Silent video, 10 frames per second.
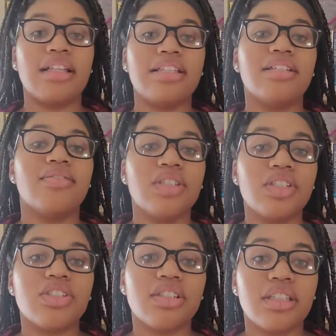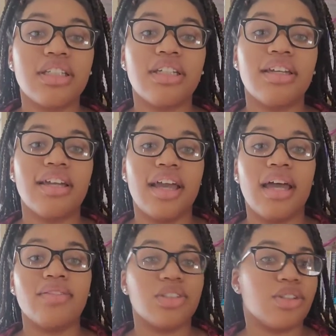did eventually
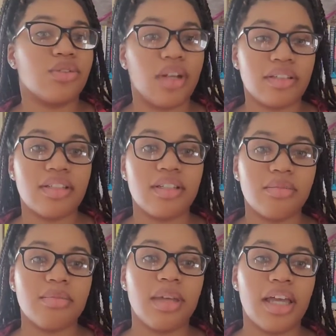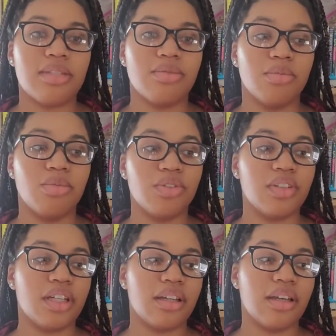have to correct him as we were
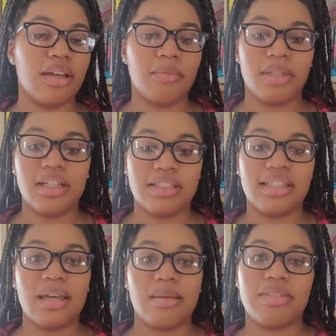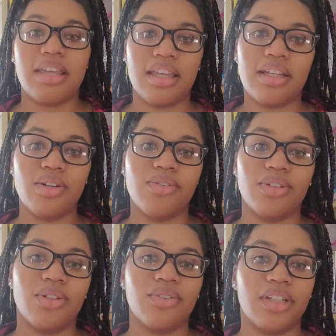moving because he kept saying it over
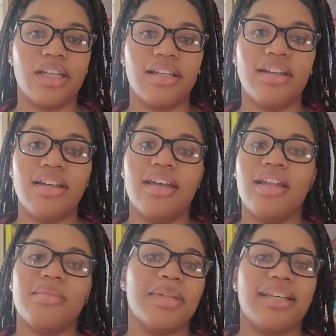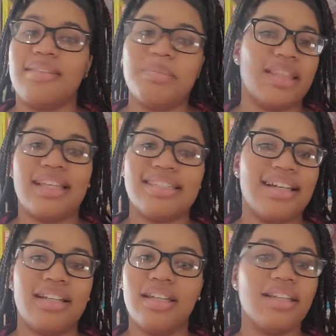and over again. And I'm like, that's
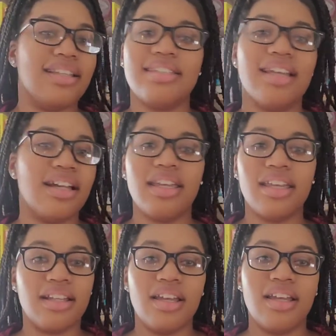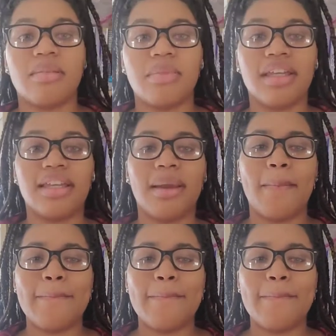not it. That's not it. I'm like,